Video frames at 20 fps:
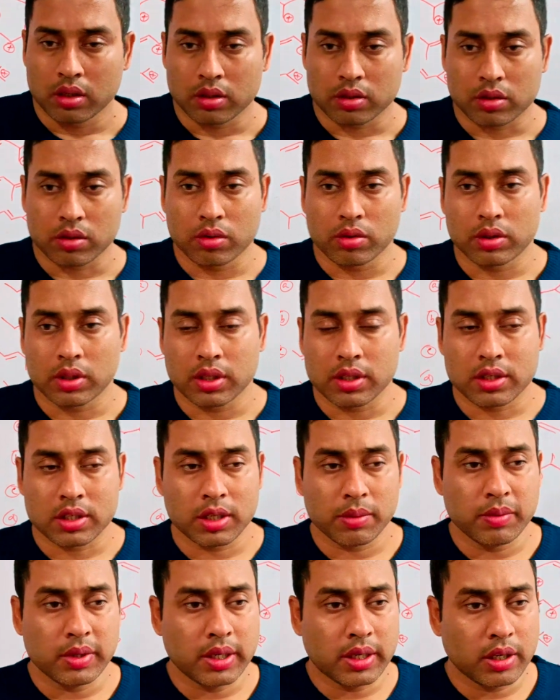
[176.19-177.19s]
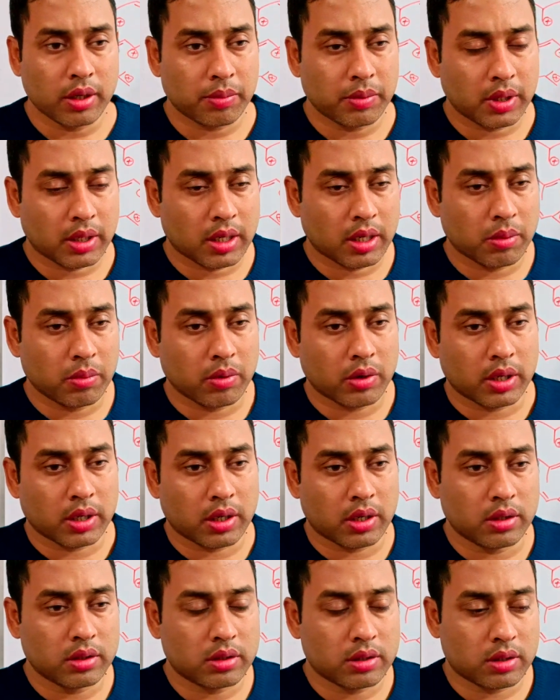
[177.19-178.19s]
So the stability of the
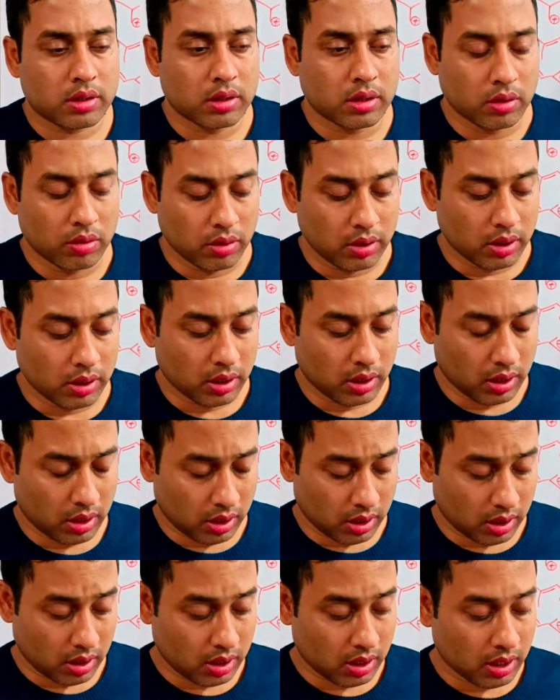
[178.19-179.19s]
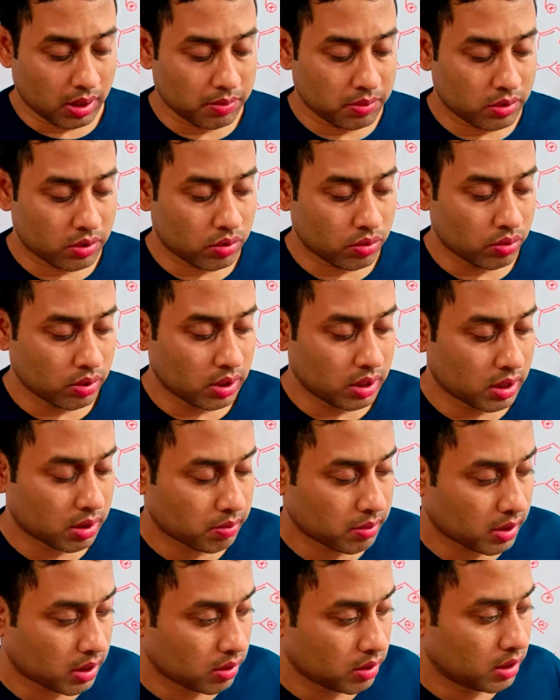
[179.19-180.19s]
carbocations, when comes to in our
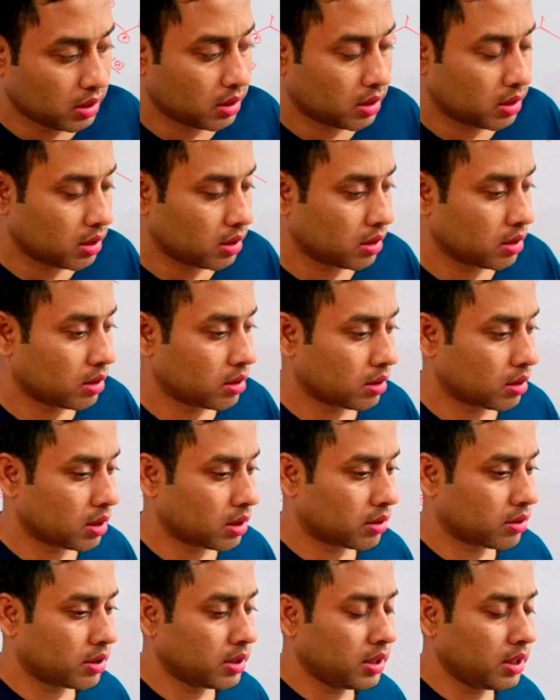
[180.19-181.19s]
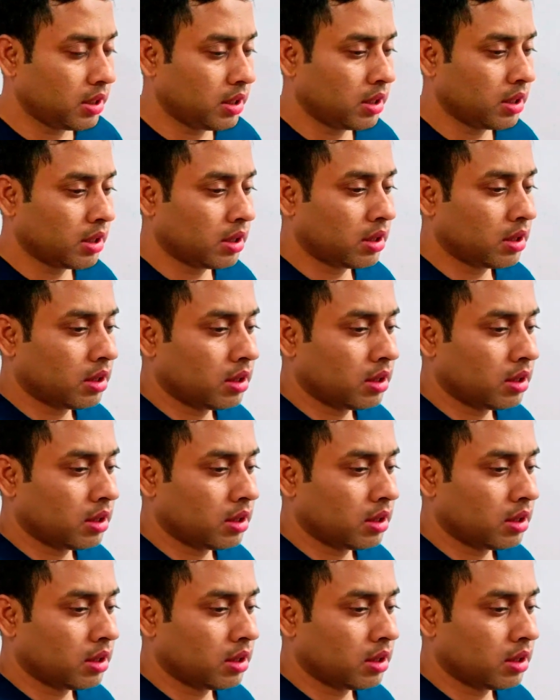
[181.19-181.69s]
mind, the three